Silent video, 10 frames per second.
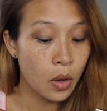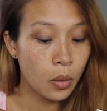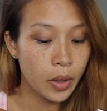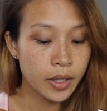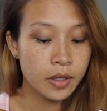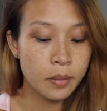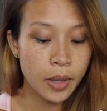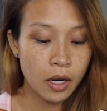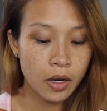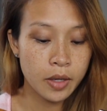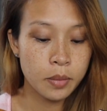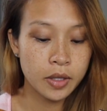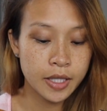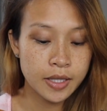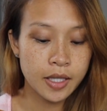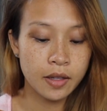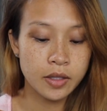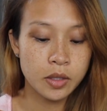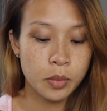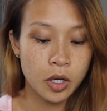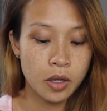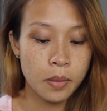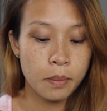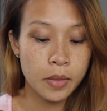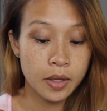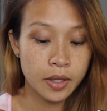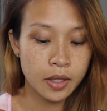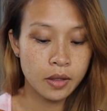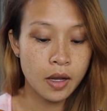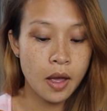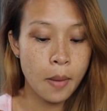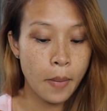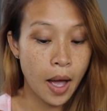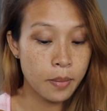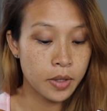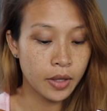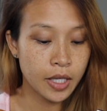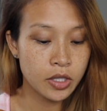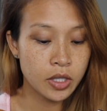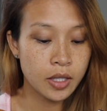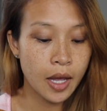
When comparing police killings per million population,